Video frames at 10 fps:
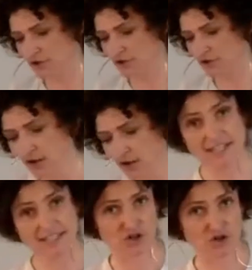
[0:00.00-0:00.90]
of it, on
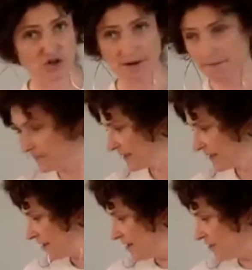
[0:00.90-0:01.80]
Instagram.
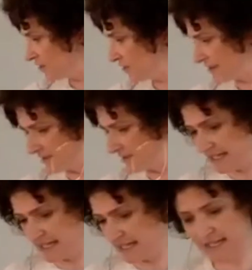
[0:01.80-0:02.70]
So you can
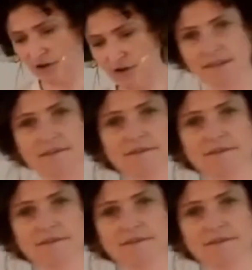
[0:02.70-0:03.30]
see, and then I'll give